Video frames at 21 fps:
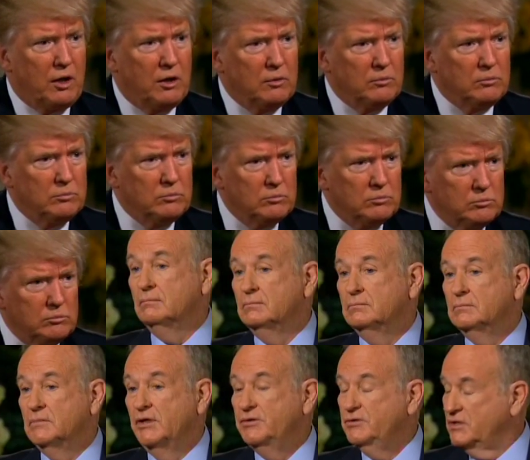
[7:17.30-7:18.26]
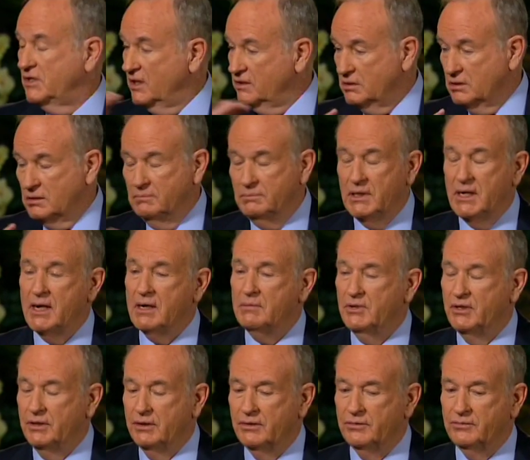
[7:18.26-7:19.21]
Well, that's good. Let's get to the
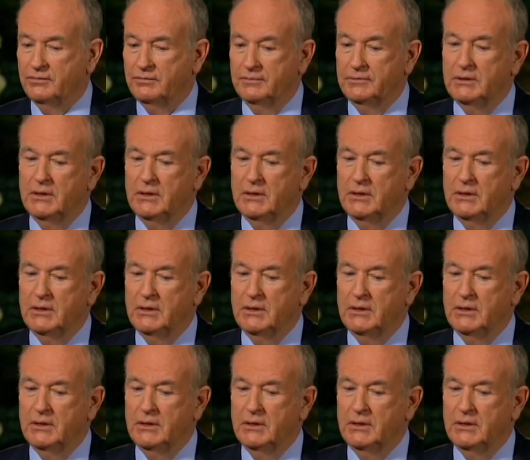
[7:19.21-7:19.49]
bottom of this.